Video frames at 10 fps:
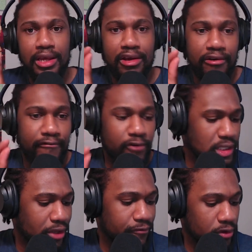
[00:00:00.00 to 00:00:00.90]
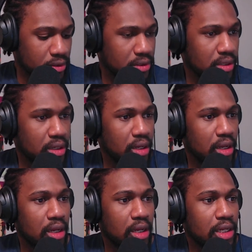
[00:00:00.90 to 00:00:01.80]
First thing first,
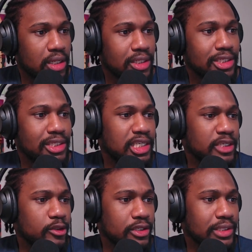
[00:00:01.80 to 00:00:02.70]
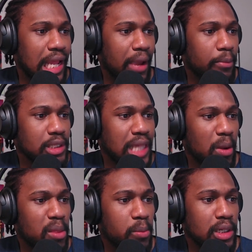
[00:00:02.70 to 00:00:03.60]
Jesus kept the
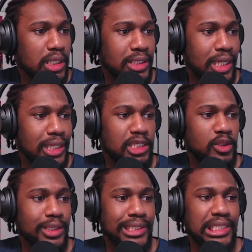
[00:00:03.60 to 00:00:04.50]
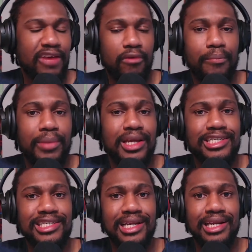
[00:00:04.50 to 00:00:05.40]
Sabbath, but he said Jesus never
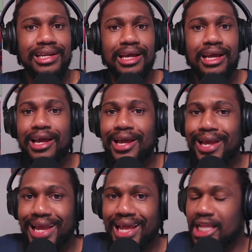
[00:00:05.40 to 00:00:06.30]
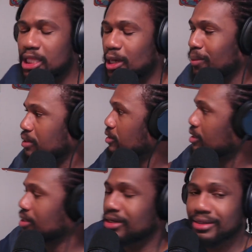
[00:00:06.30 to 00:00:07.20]
mentioned anything about
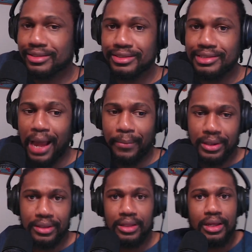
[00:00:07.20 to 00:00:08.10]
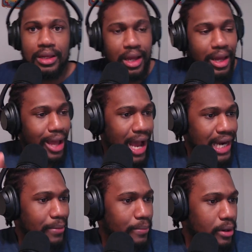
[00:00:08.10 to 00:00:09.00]
the Sabbath.
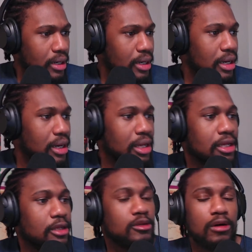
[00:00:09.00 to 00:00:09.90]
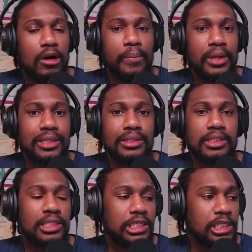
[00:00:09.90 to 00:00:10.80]
Allen Parr, you are being
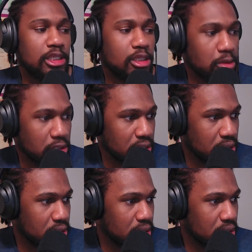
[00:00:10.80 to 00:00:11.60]
disingenuous.